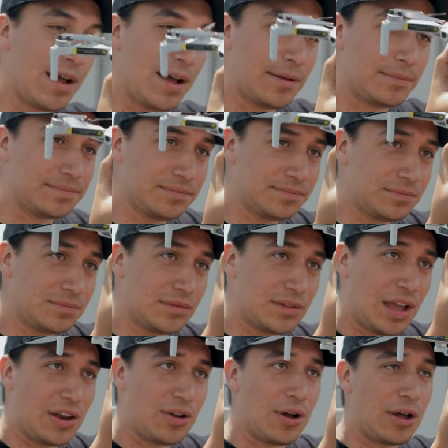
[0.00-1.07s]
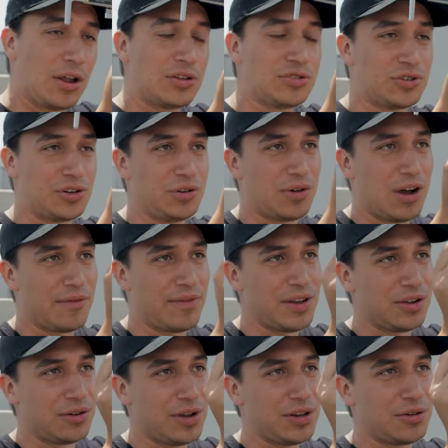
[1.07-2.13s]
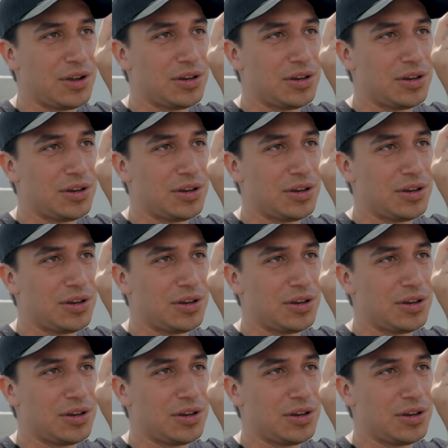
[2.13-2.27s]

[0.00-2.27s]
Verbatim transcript: I know I'll turn you off, I know.